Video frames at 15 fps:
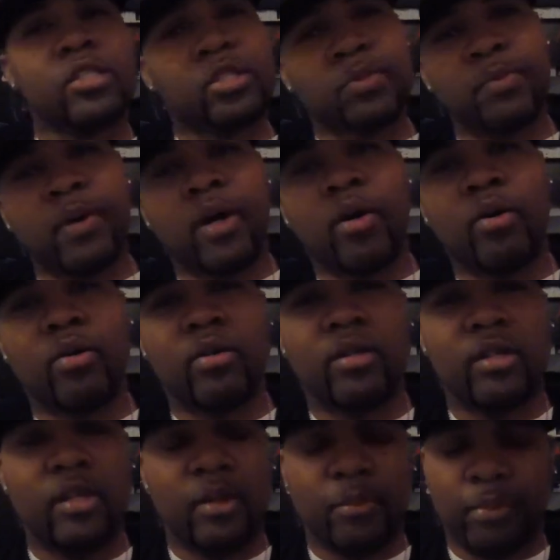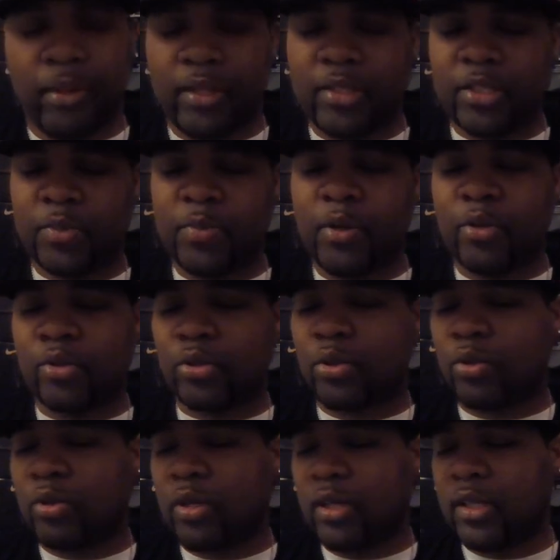smell, but it smells
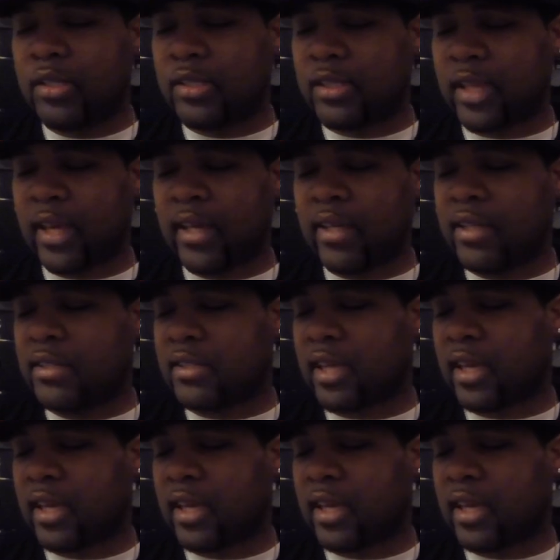so good. It's like